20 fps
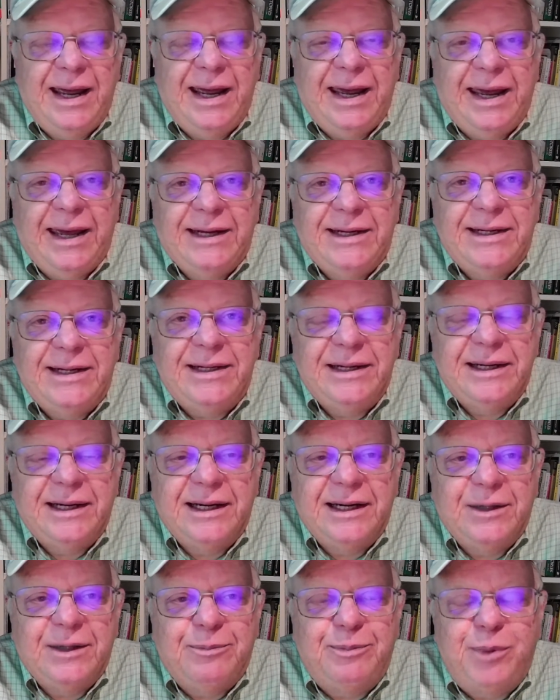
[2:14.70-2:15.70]
And
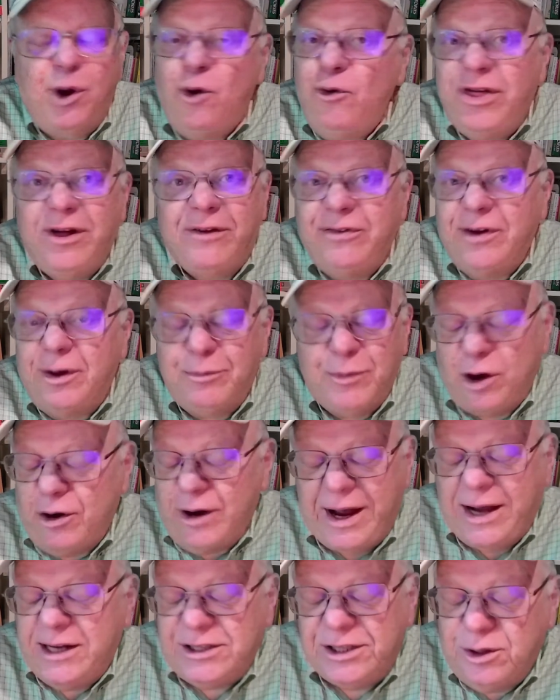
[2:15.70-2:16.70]
both of them, or
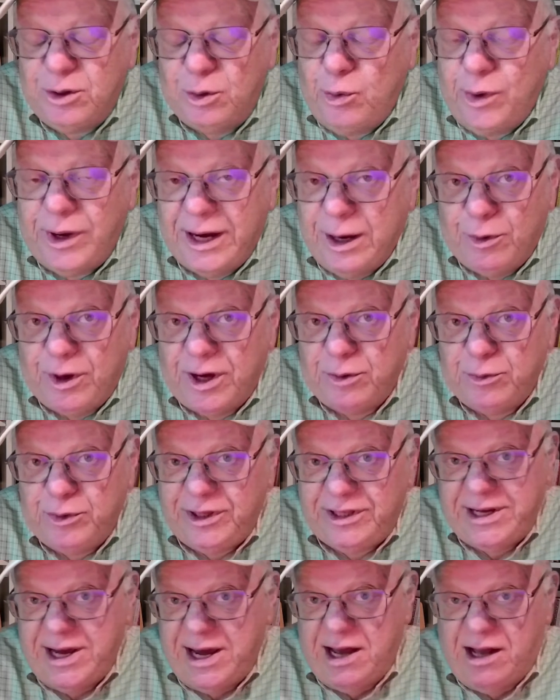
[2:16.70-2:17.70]
actually the one I want to
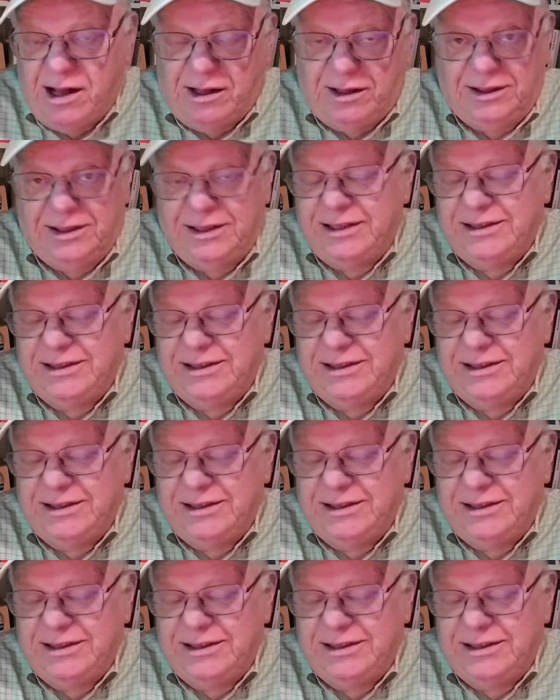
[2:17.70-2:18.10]
retell,